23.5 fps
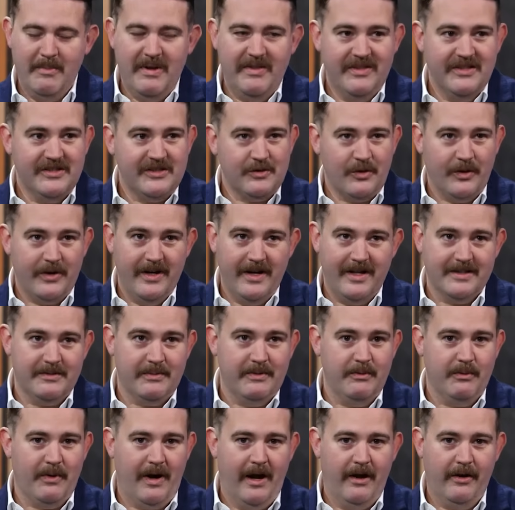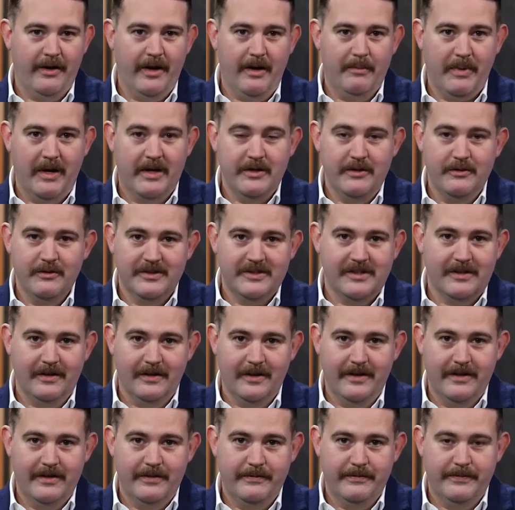mean, this story has me riled up. I used to
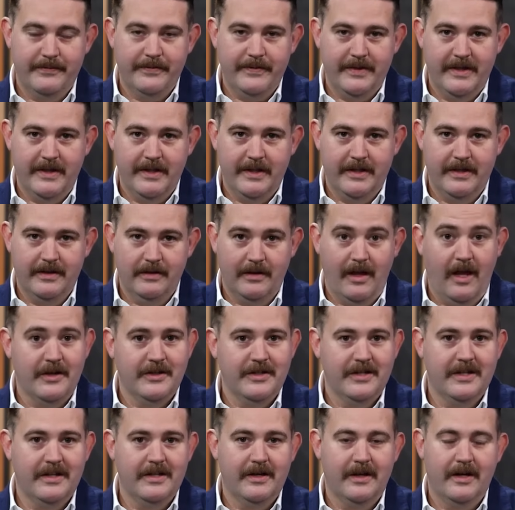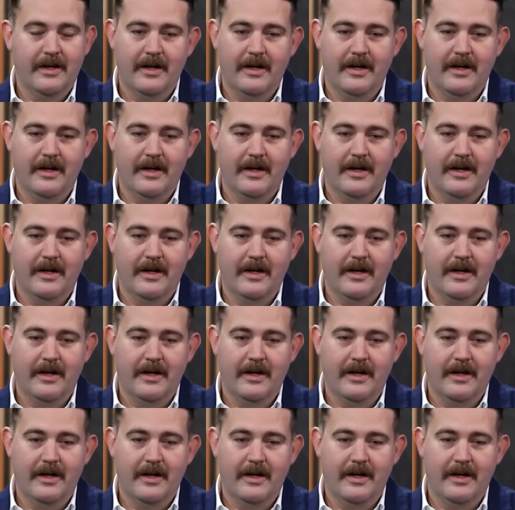live in London.